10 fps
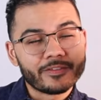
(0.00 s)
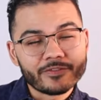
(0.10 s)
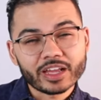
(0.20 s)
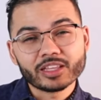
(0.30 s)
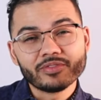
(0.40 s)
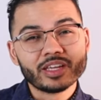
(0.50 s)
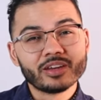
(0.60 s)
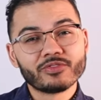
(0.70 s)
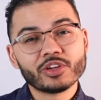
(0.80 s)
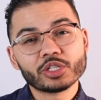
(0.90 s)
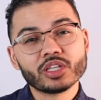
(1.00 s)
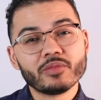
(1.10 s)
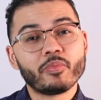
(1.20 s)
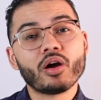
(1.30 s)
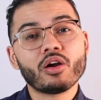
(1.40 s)
effectively and
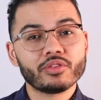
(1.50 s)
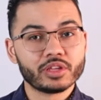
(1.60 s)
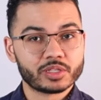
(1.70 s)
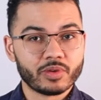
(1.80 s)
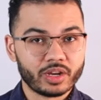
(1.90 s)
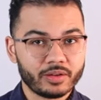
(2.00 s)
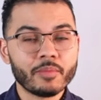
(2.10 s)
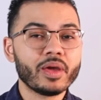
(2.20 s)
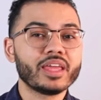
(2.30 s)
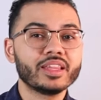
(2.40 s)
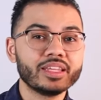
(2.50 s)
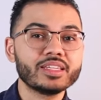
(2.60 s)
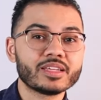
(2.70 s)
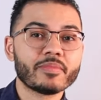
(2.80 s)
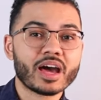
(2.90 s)
efficiently borrow this money and pay the
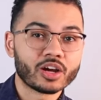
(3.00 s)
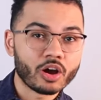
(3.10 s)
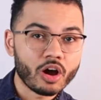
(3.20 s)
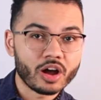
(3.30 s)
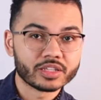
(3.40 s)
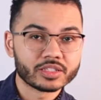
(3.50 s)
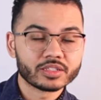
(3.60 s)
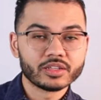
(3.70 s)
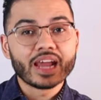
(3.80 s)
least amount of costs.